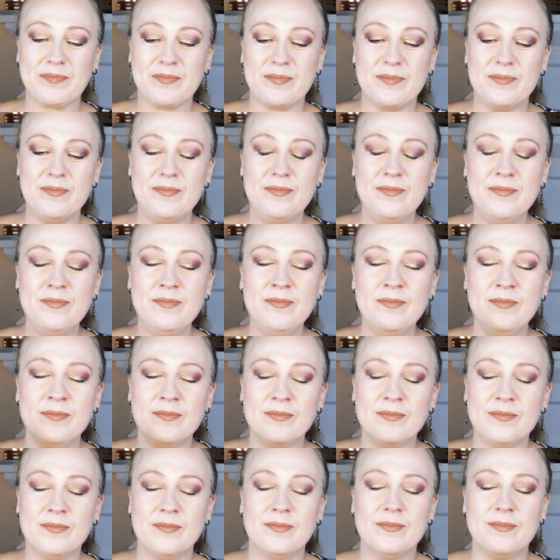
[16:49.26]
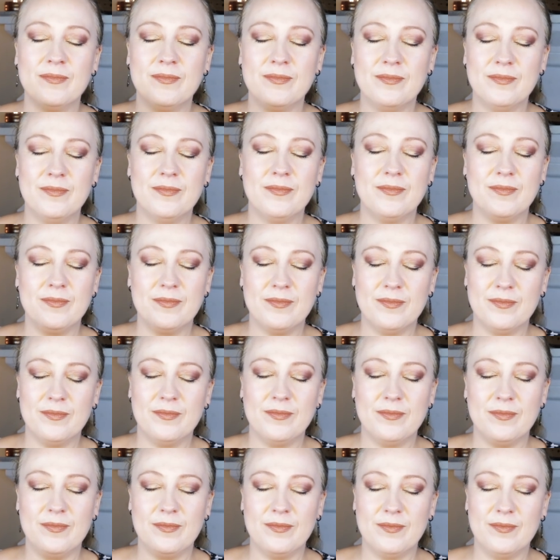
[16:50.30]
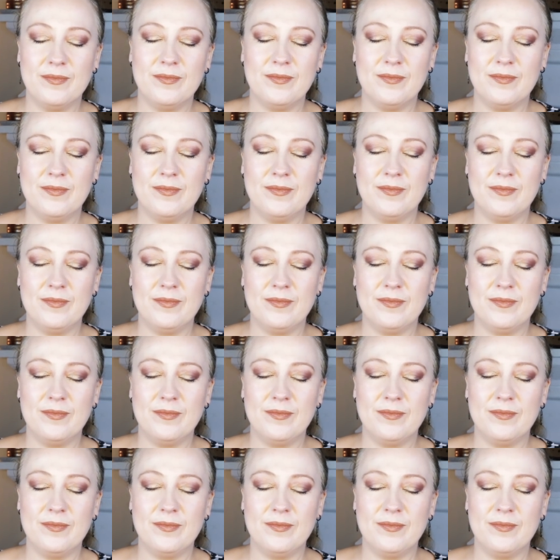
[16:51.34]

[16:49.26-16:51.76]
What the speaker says: Nobody speaks.